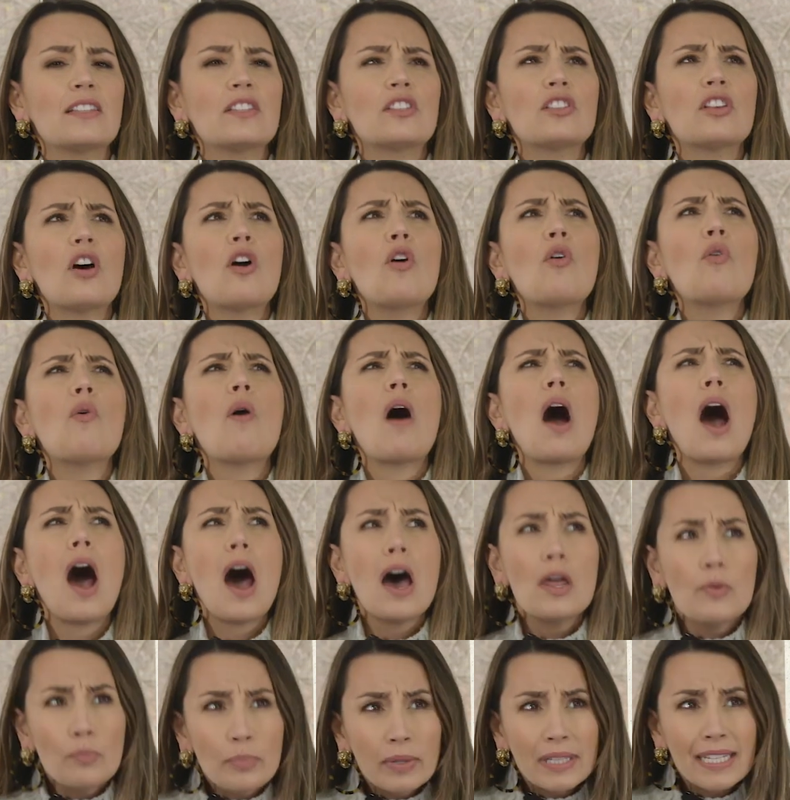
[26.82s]
in so
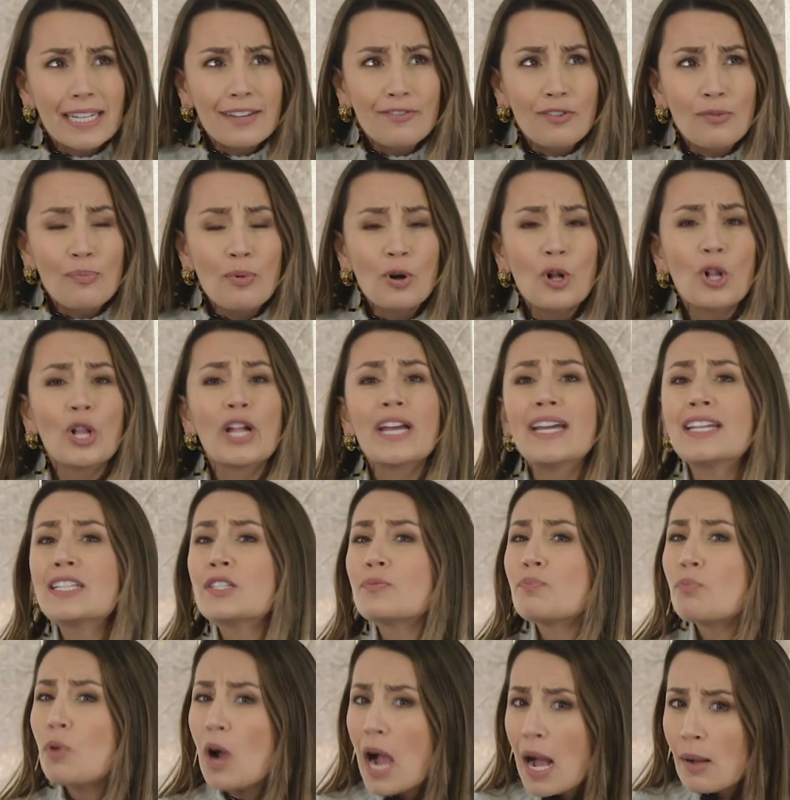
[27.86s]
unbelievable
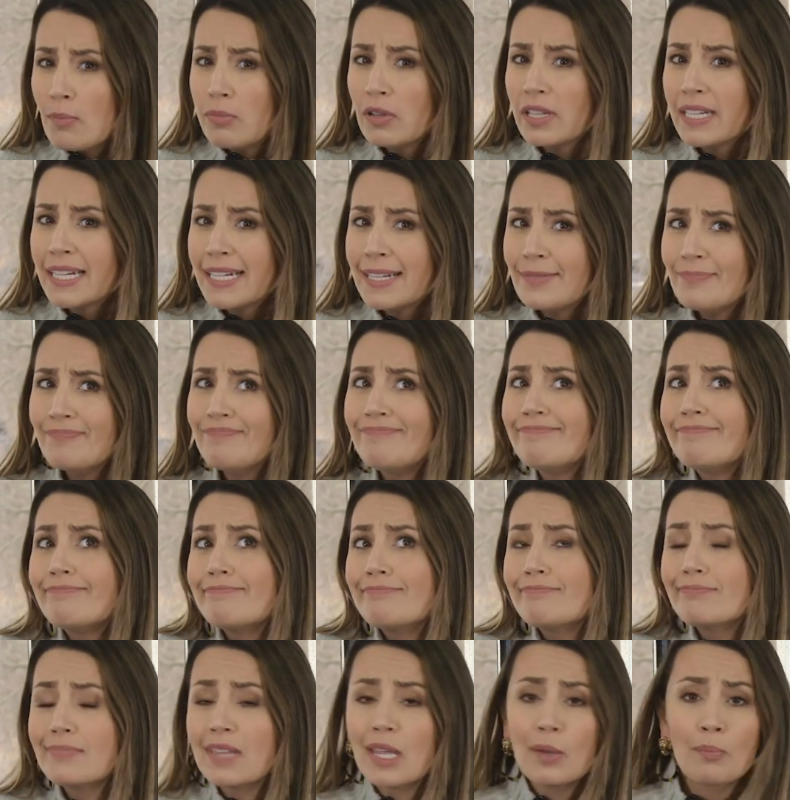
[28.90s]
it's probably
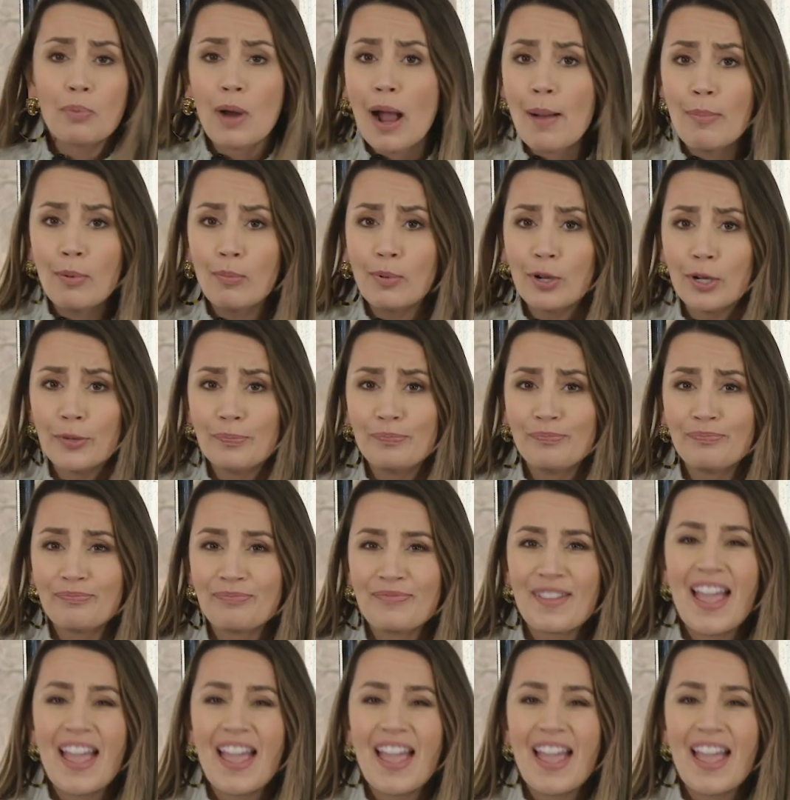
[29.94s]
improbable.